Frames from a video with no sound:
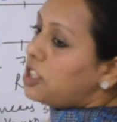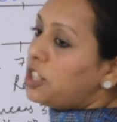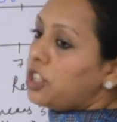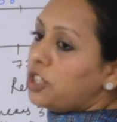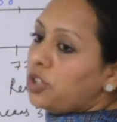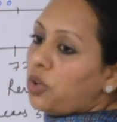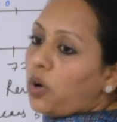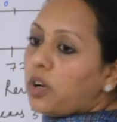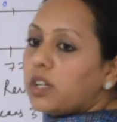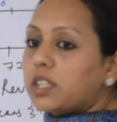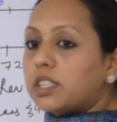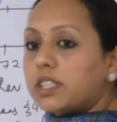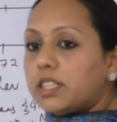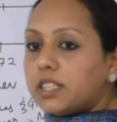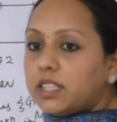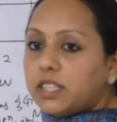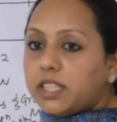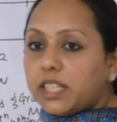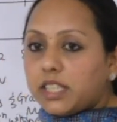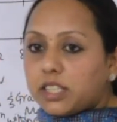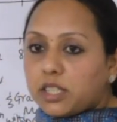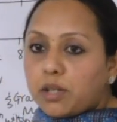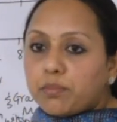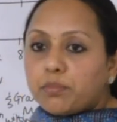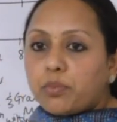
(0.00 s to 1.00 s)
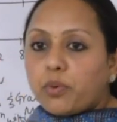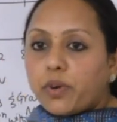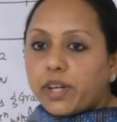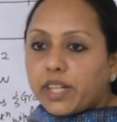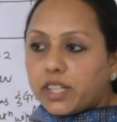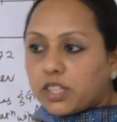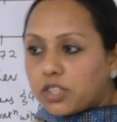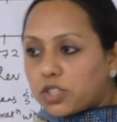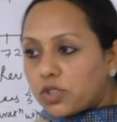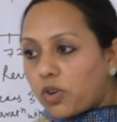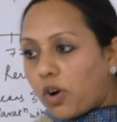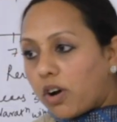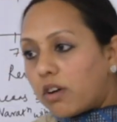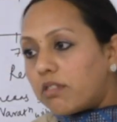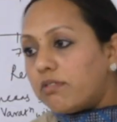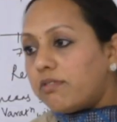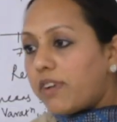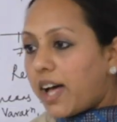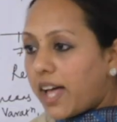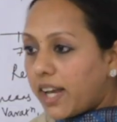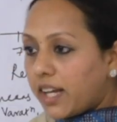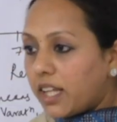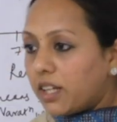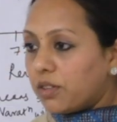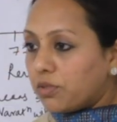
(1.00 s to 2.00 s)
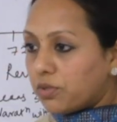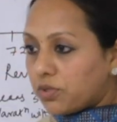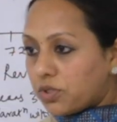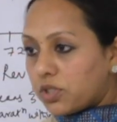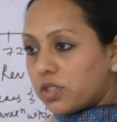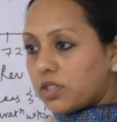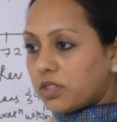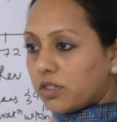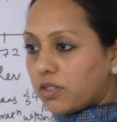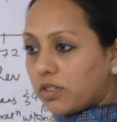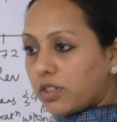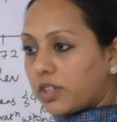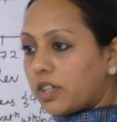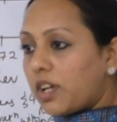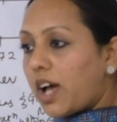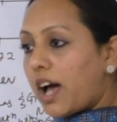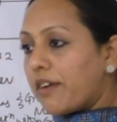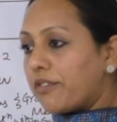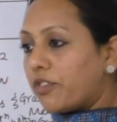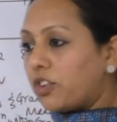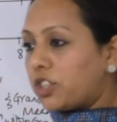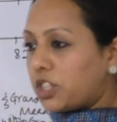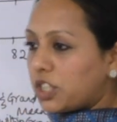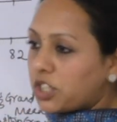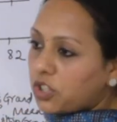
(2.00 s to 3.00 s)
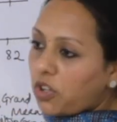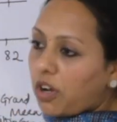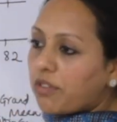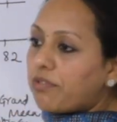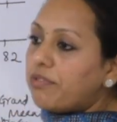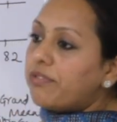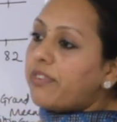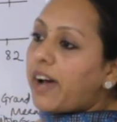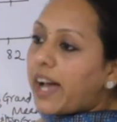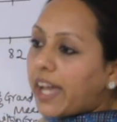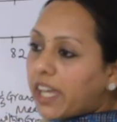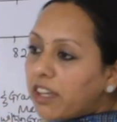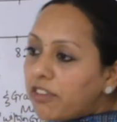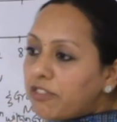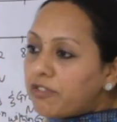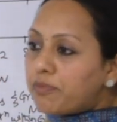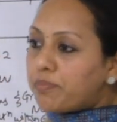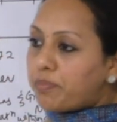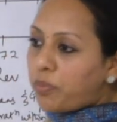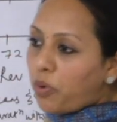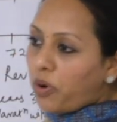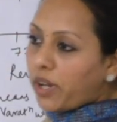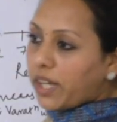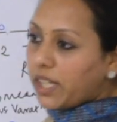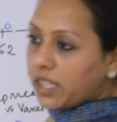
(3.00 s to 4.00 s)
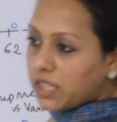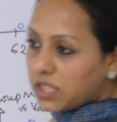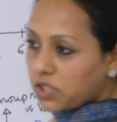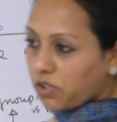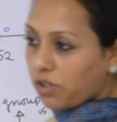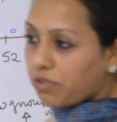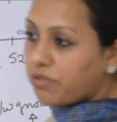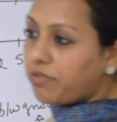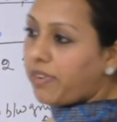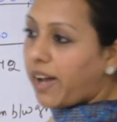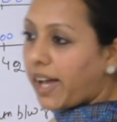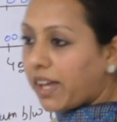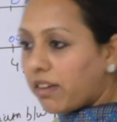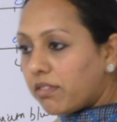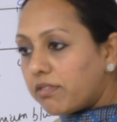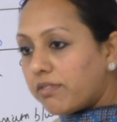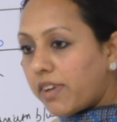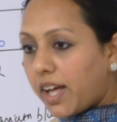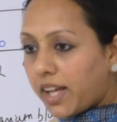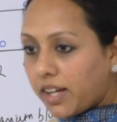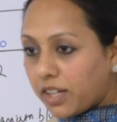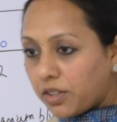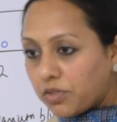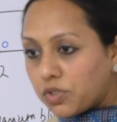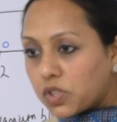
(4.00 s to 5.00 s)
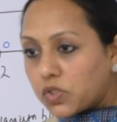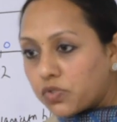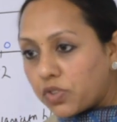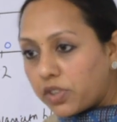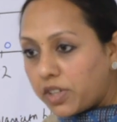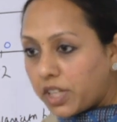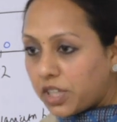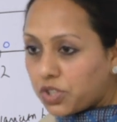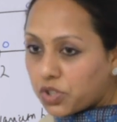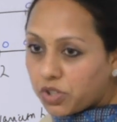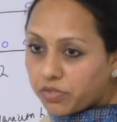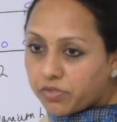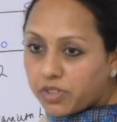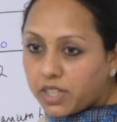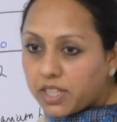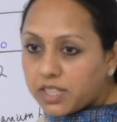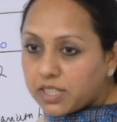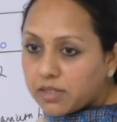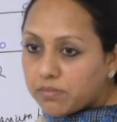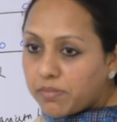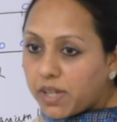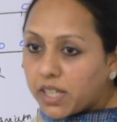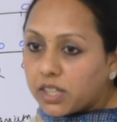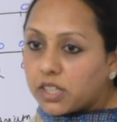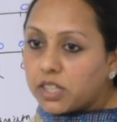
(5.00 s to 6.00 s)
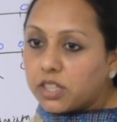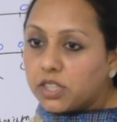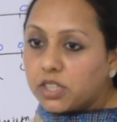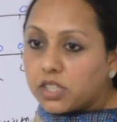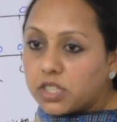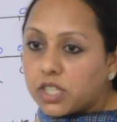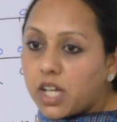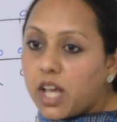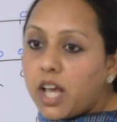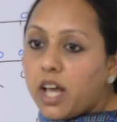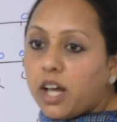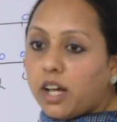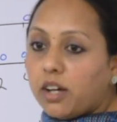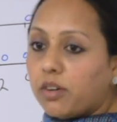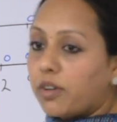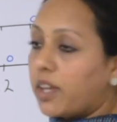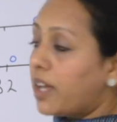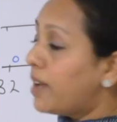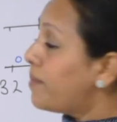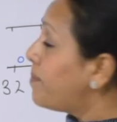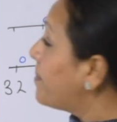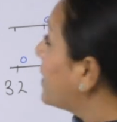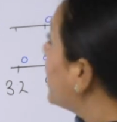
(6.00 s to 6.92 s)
denote data points or values. Okay, I've just got 5 points or 5 values for each of these methods. Okay,